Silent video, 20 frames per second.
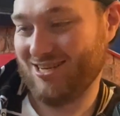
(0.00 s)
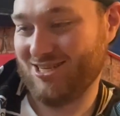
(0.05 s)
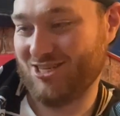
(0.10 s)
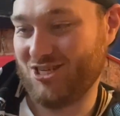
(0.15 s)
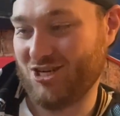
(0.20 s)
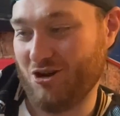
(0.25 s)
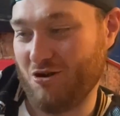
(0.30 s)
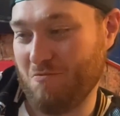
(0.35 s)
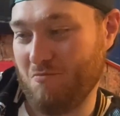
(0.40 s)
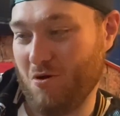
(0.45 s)

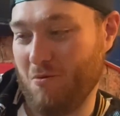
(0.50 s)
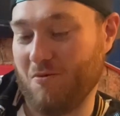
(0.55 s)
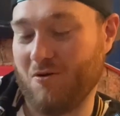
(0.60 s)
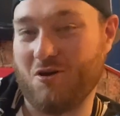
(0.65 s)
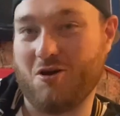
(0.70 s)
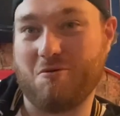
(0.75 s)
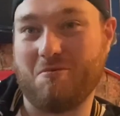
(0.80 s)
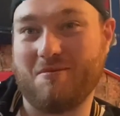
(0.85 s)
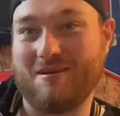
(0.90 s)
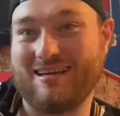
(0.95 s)
chew bubble
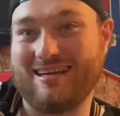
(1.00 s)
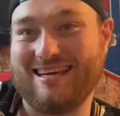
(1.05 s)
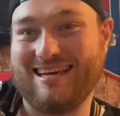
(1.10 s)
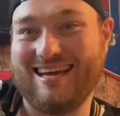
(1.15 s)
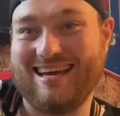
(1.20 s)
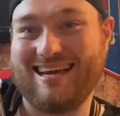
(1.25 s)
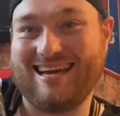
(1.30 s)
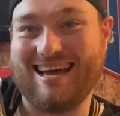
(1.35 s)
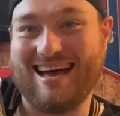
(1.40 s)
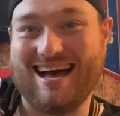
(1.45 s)
gum and
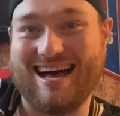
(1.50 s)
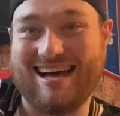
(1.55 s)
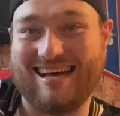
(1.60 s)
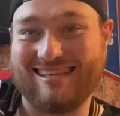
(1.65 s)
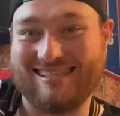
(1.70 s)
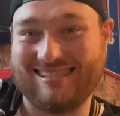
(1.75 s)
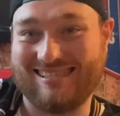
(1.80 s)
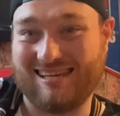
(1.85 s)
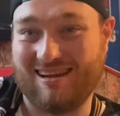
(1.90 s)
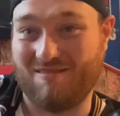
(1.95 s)
kick
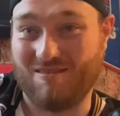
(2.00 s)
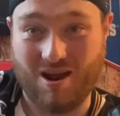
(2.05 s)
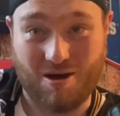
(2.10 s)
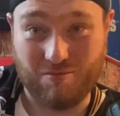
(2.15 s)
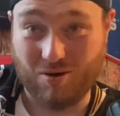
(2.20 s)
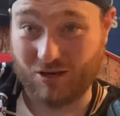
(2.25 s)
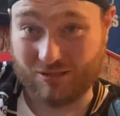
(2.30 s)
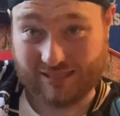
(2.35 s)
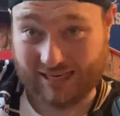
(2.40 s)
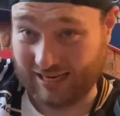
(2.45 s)
ass. I'm
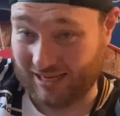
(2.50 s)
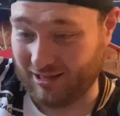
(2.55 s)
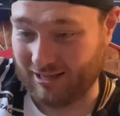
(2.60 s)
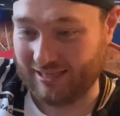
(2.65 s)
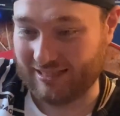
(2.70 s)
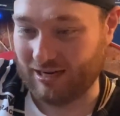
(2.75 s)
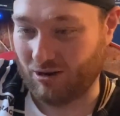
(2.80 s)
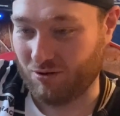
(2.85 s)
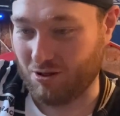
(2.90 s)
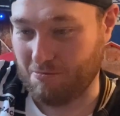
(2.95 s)
not taking
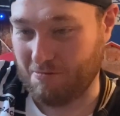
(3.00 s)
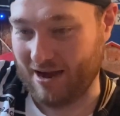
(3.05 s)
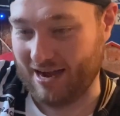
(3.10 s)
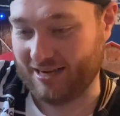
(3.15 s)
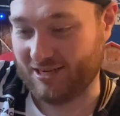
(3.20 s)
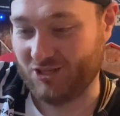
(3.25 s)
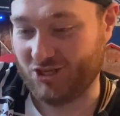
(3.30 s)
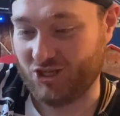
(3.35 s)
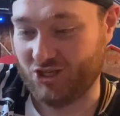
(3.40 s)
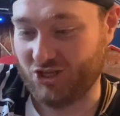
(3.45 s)
these out of the
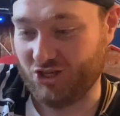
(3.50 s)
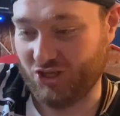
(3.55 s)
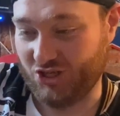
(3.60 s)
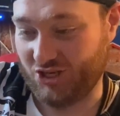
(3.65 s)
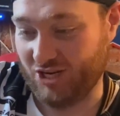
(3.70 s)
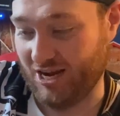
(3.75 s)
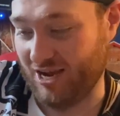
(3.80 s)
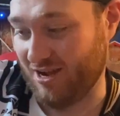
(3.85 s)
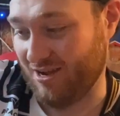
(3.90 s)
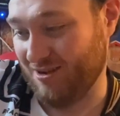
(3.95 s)
packaging
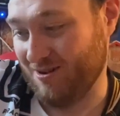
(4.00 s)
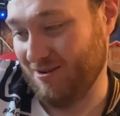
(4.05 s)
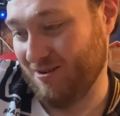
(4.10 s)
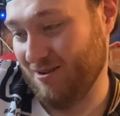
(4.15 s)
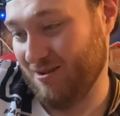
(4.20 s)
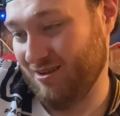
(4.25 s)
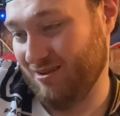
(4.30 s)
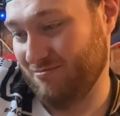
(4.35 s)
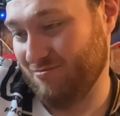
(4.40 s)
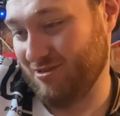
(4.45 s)
just yet,
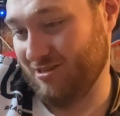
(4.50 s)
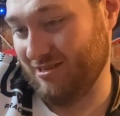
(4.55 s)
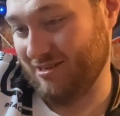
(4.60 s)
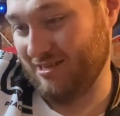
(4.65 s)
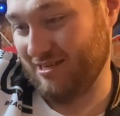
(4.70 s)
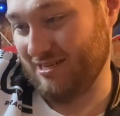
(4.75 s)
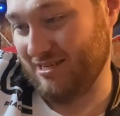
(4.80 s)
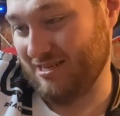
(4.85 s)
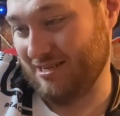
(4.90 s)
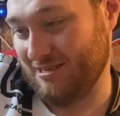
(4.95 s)

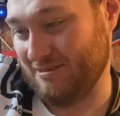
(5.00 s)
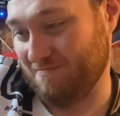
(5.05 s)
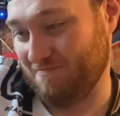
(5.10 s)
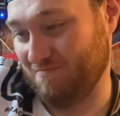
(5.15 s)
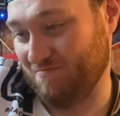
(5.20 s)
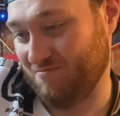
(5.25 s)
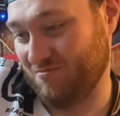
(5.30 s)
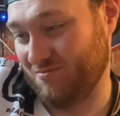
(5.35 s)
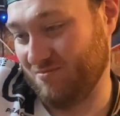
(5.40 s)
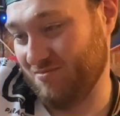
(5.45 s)
but
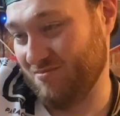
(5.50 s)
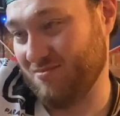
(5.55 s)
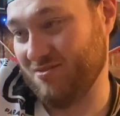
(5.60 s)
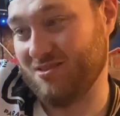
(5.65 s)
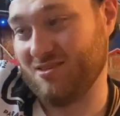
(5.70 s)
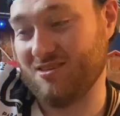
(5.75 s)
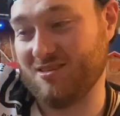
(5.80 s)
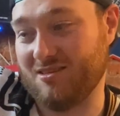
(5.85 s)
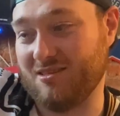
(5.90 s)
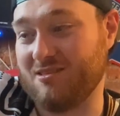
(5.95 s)

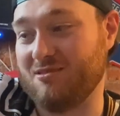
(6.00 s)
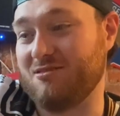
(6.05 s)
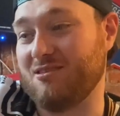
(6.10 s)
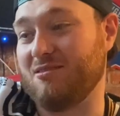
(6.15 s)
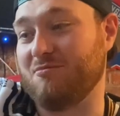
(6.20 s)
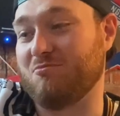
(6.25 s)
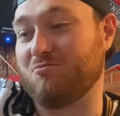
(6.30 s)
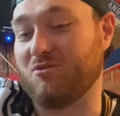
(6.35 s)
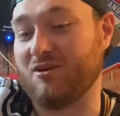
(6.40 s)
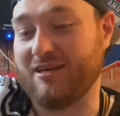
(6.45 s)

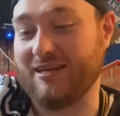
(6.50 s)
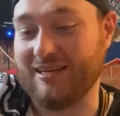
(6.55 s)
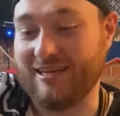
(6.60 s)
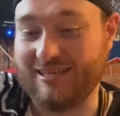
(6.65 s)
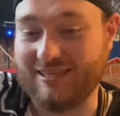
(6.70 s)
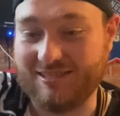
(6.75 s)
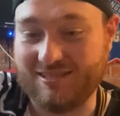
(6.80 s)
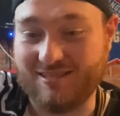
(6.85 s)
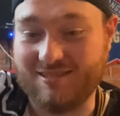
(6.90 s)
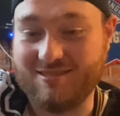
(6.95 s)
seem pretty
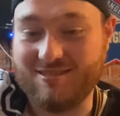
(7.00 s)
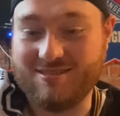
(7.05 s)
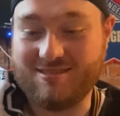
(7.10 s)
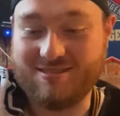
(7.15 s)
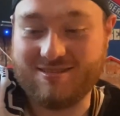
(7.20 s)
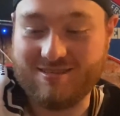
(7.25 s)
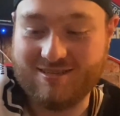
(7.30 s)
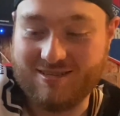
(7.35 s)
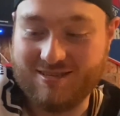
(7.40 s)
decent.